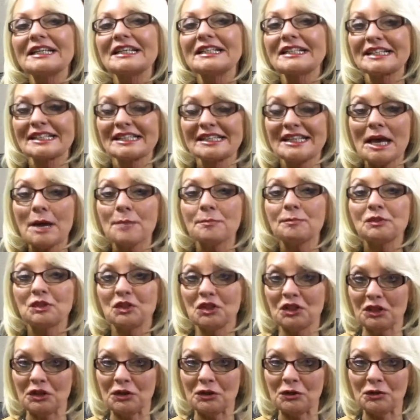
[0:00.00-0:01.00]
Step
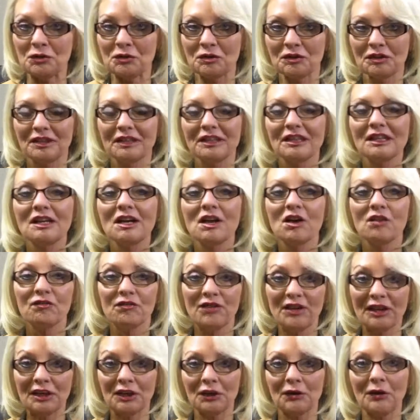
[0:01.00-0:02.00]
2.
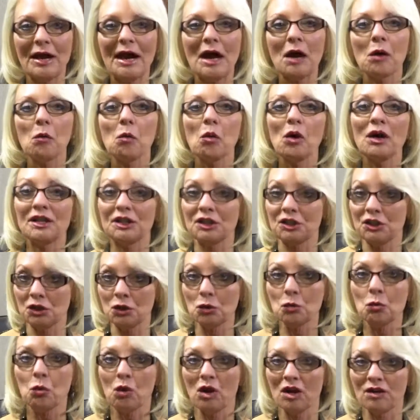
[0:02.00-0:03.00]
Figure out what
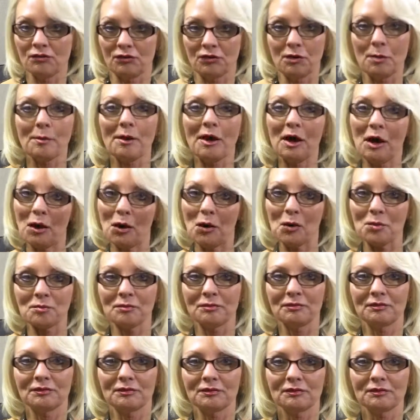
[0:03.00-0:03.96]
you want from a home.